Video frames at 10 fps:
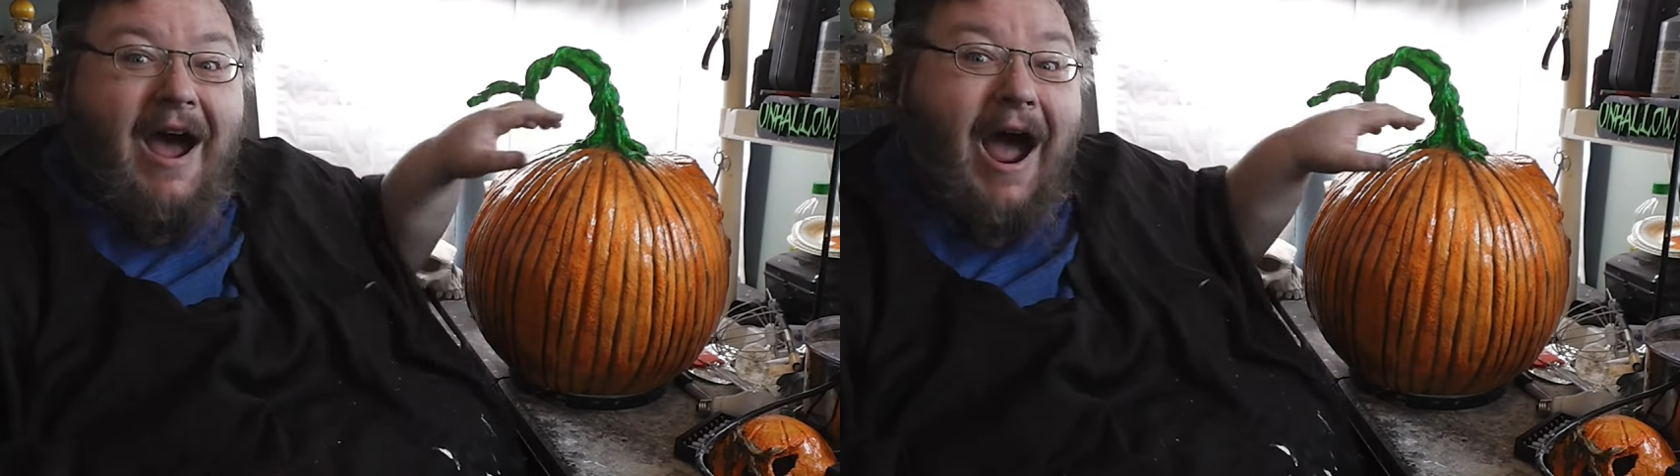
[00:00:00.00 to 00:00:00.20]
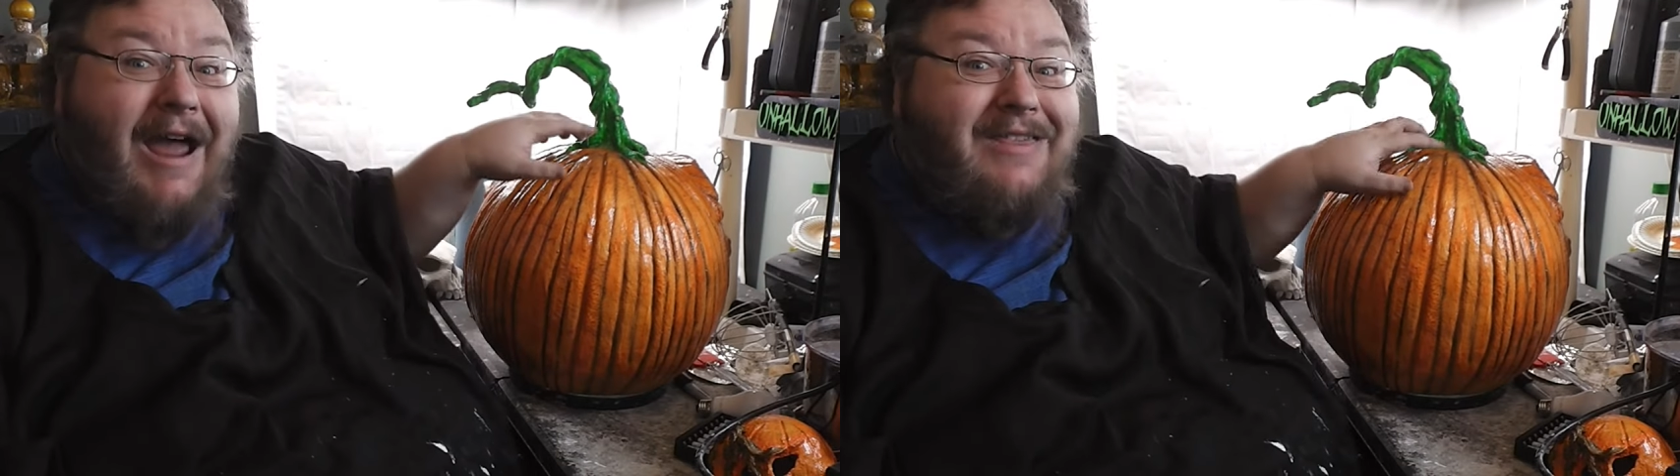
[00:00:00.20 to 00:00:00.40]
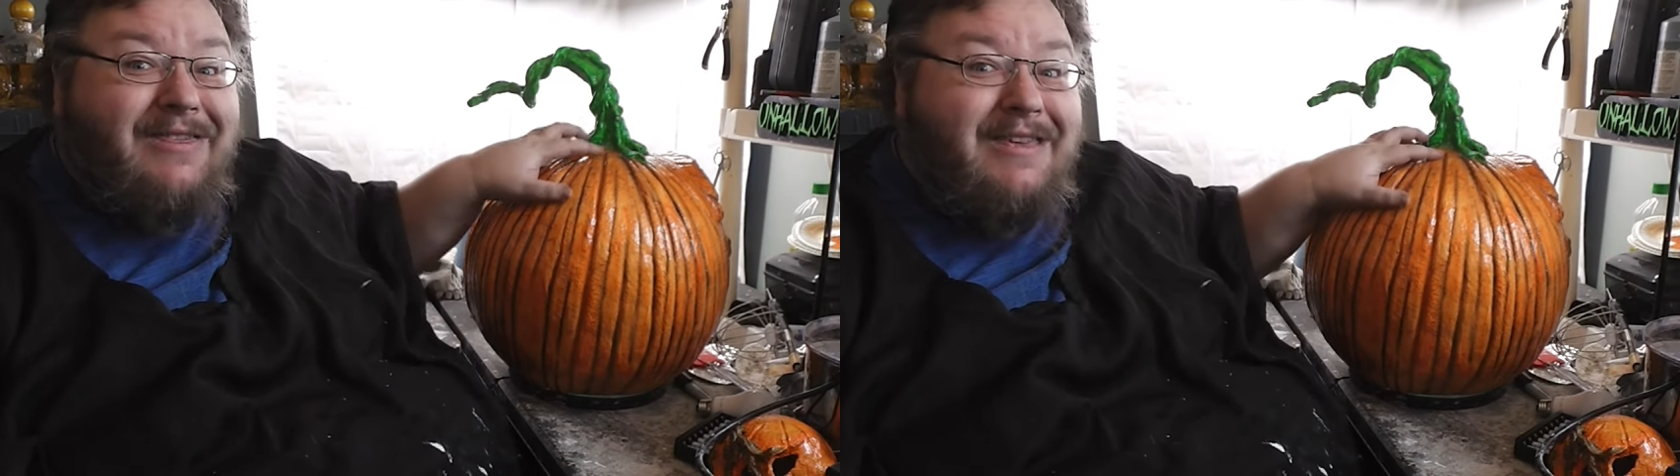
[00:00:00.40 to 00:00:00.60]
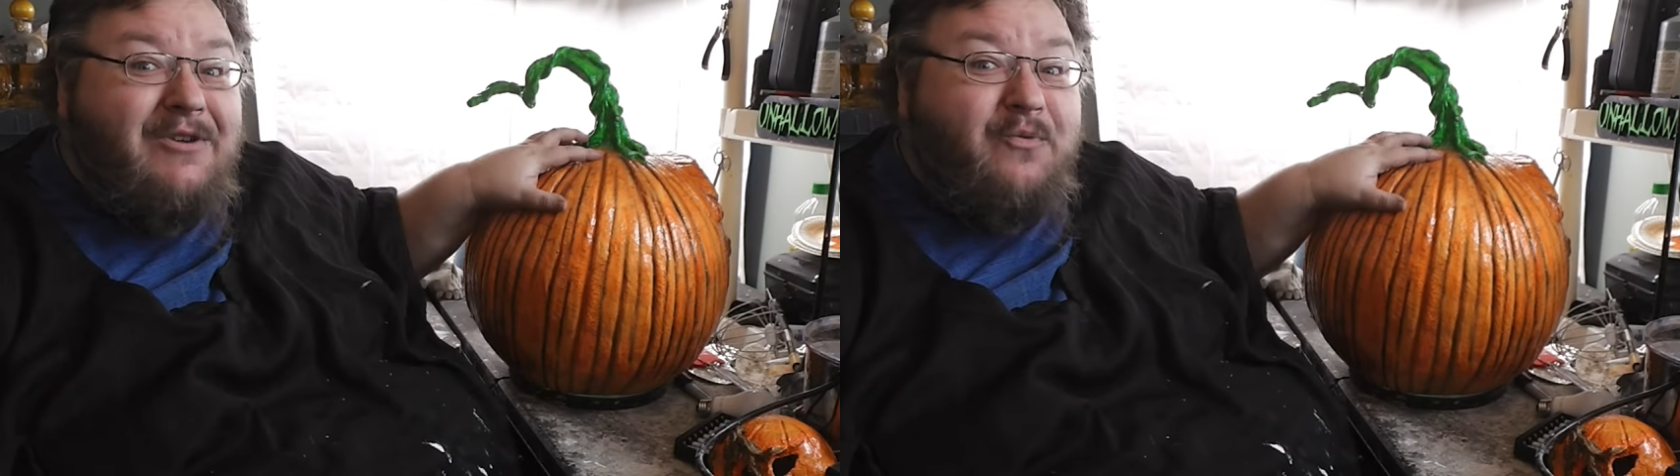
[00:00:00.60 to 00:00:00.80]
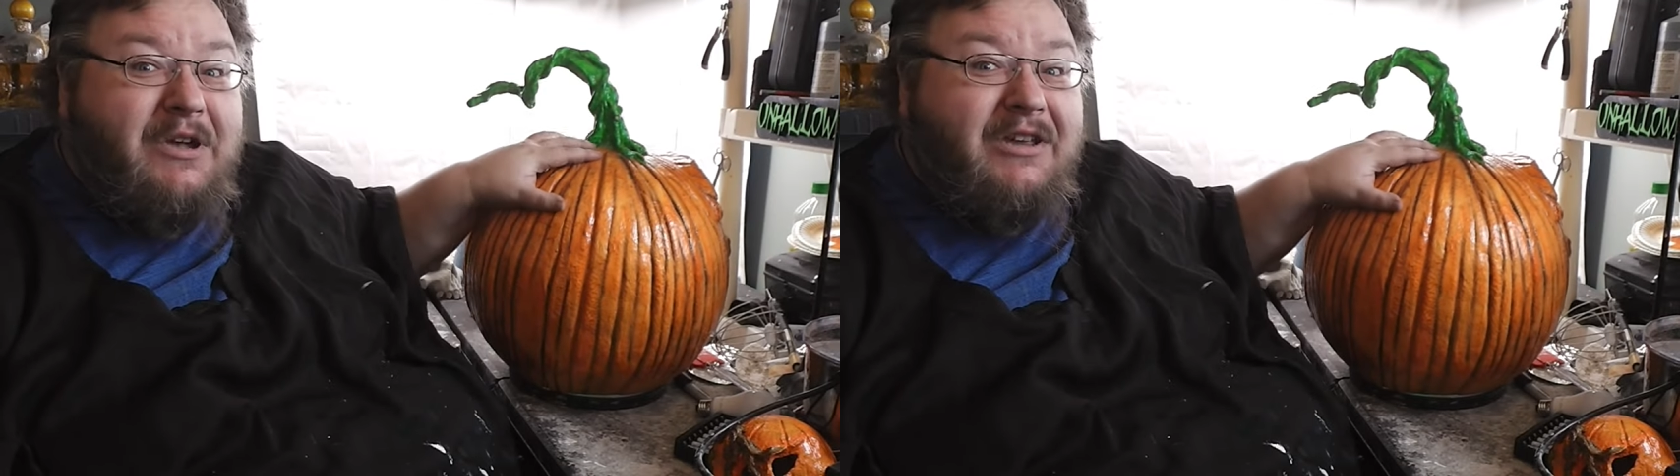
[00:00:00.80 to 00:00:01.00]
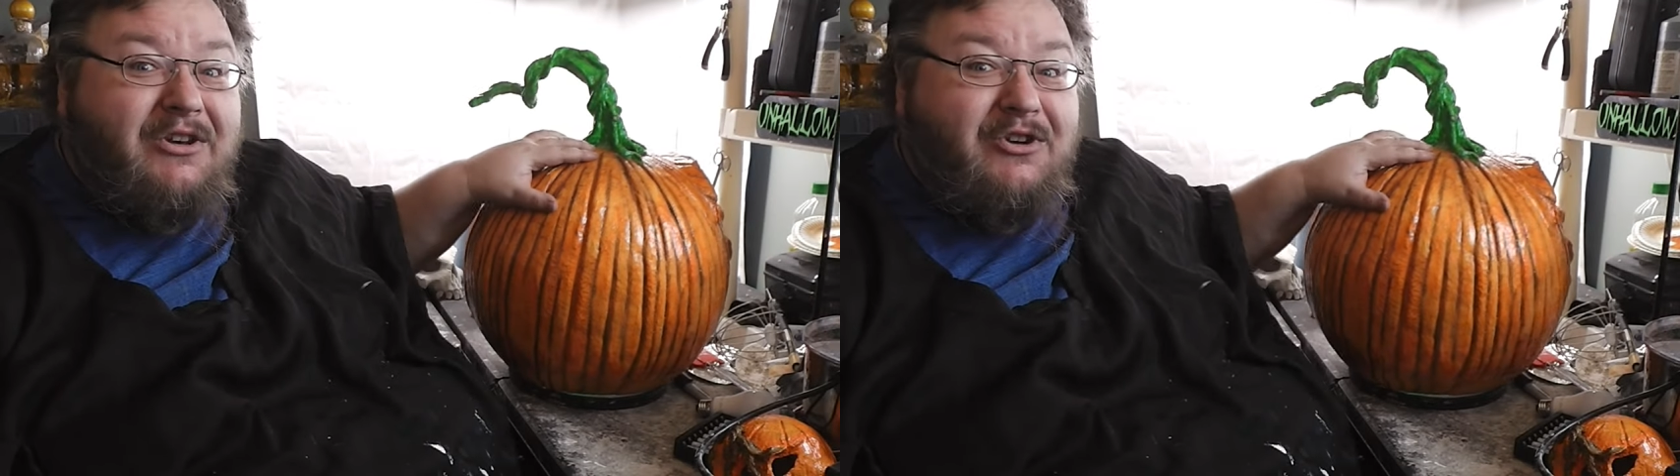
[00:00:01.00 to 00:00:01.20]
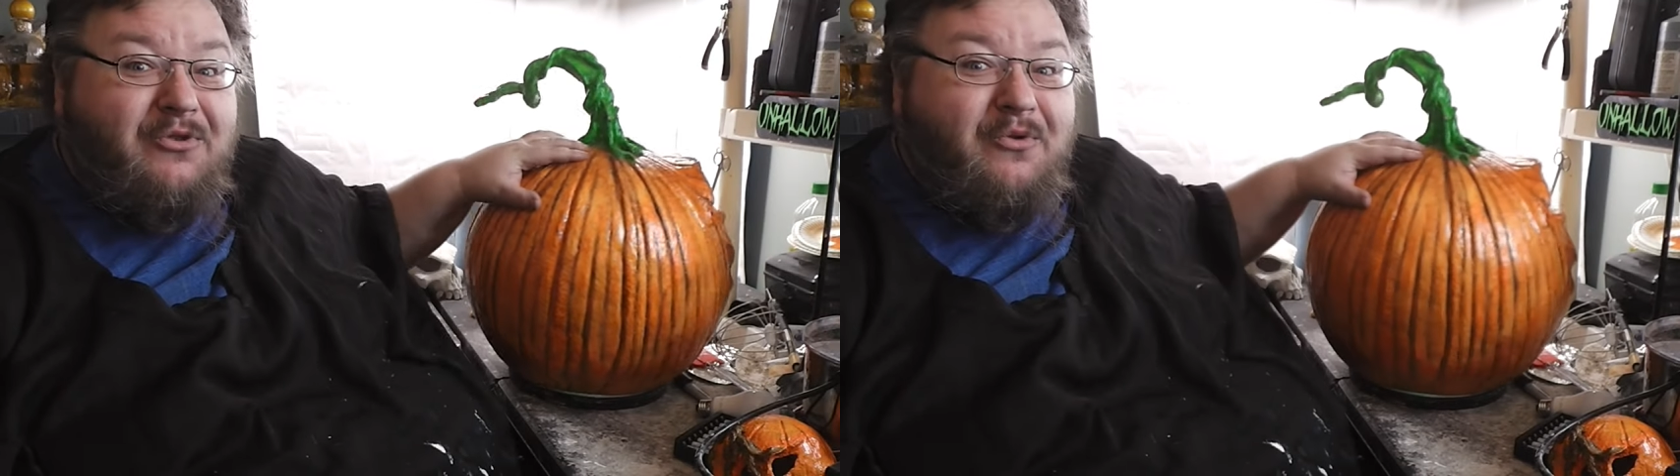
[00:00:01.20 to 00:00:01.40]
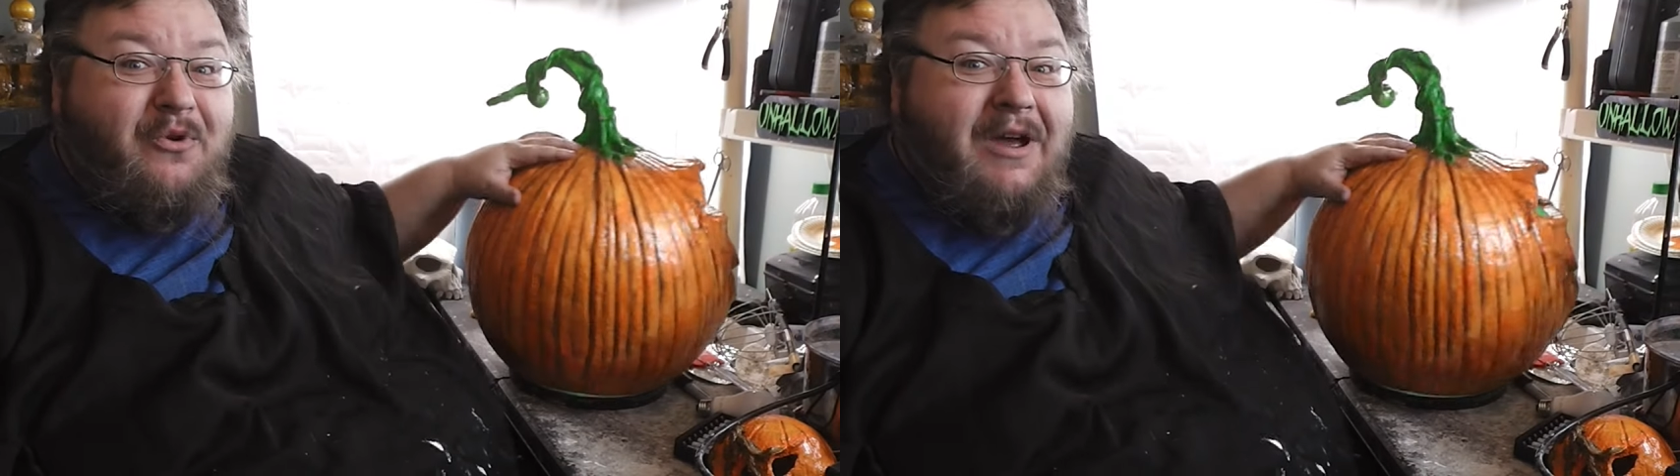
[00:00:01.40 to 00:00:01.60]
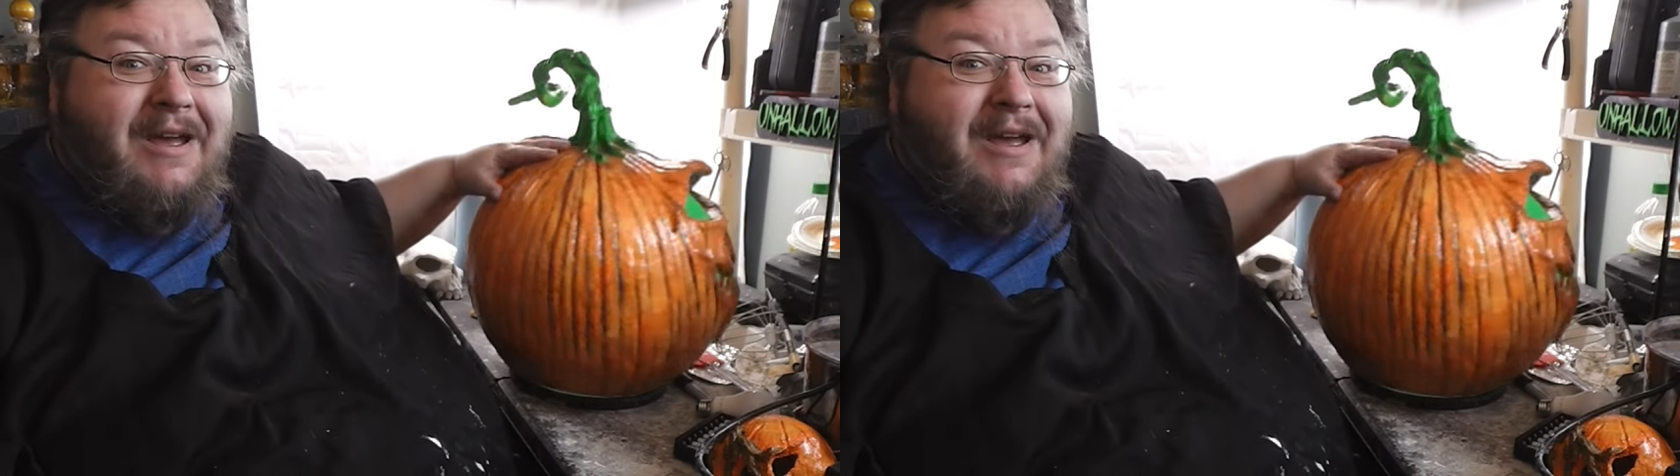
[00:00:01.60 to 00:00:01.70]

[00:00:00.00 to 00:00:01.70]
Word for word: I think we can do